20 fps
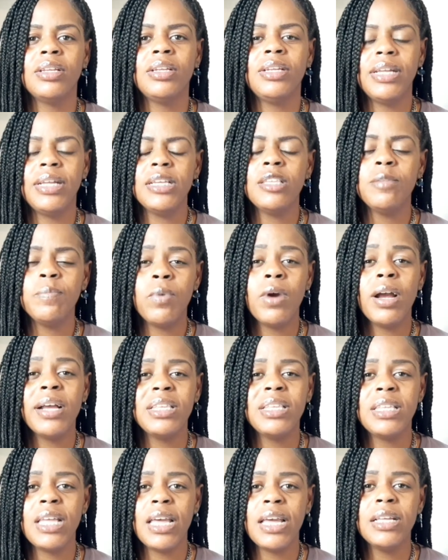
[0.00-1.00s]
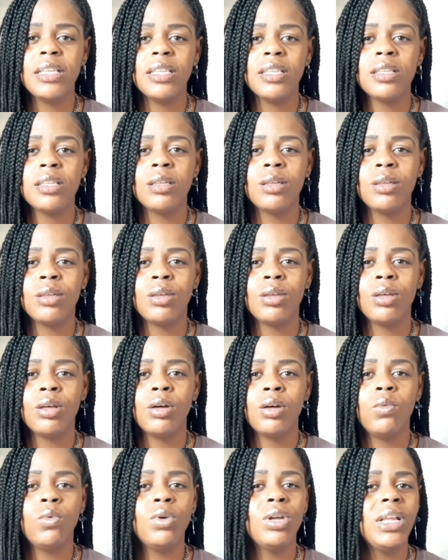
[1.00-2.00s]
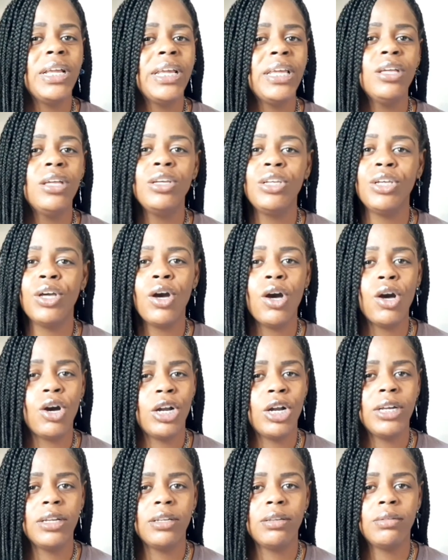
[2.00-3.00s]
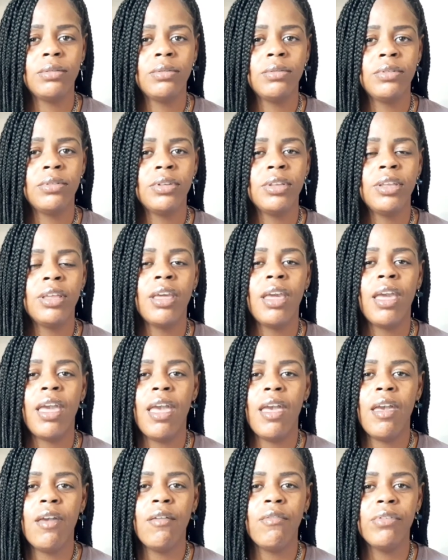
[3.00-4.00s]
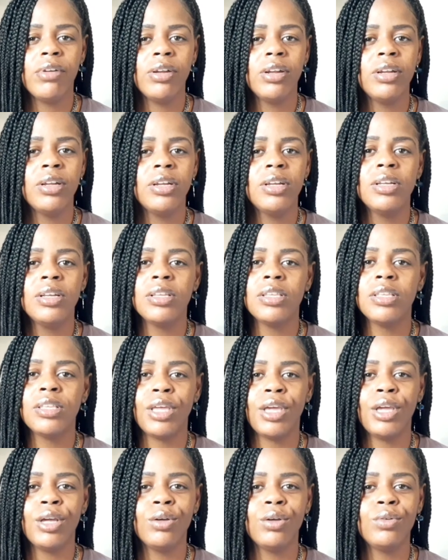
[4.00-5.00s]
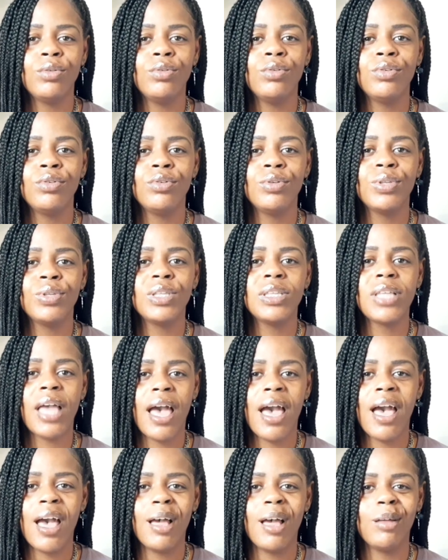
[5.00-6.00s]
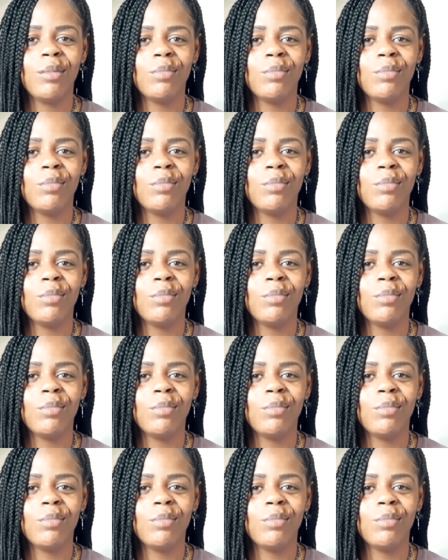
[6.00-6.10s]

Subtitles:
This process will heal your heart every single time.